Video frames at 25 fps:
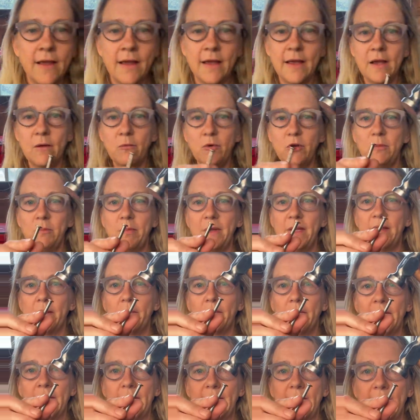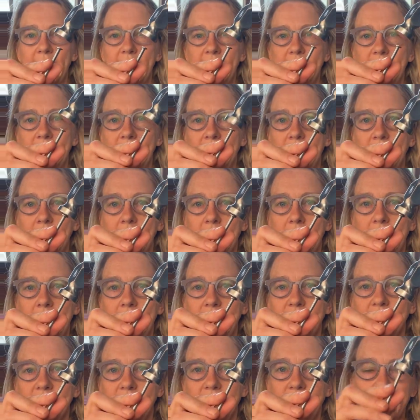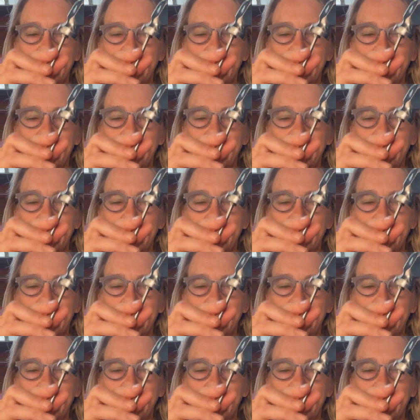would be the one that hits it.